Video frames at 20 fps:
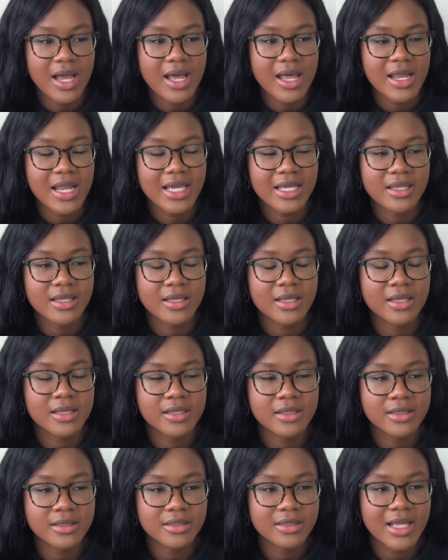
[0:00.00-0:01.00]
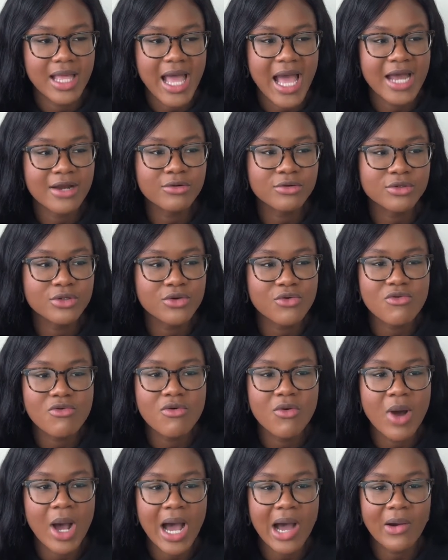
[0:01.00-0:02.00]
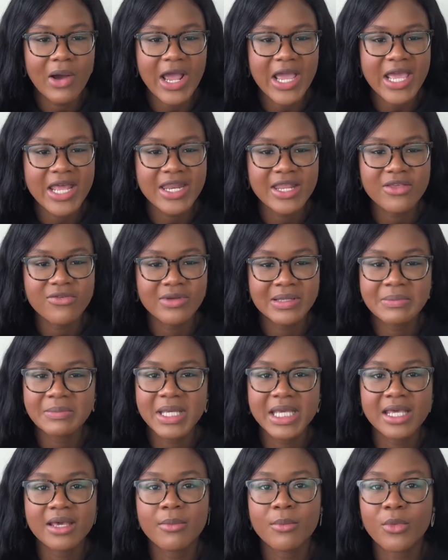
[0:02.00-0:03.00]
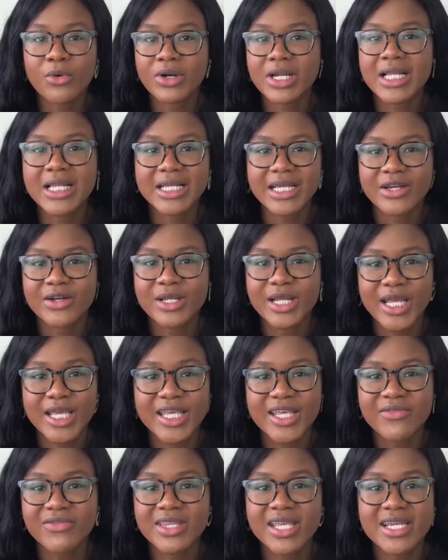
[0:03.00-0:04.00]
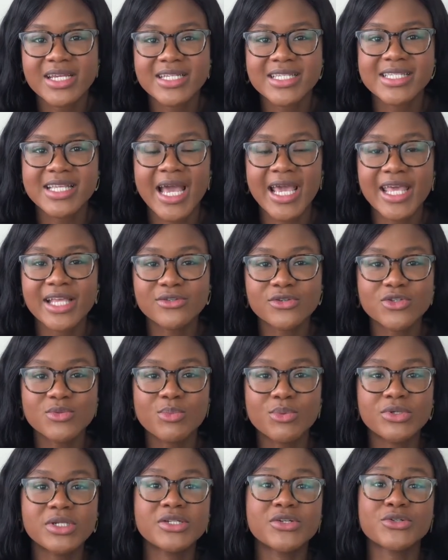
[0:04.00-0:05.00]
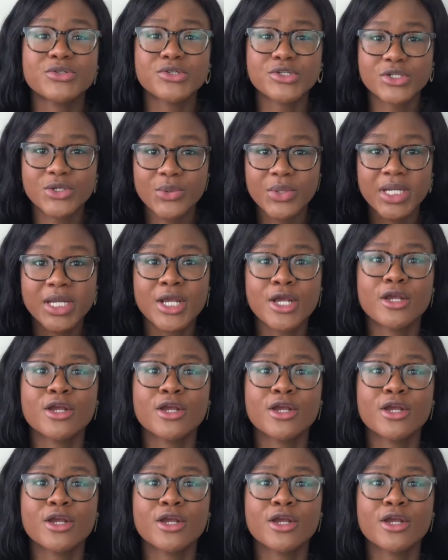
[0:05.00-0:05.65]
Like, I don't know how I can even make it more clear. Like, if there is, I can just put it on the screen.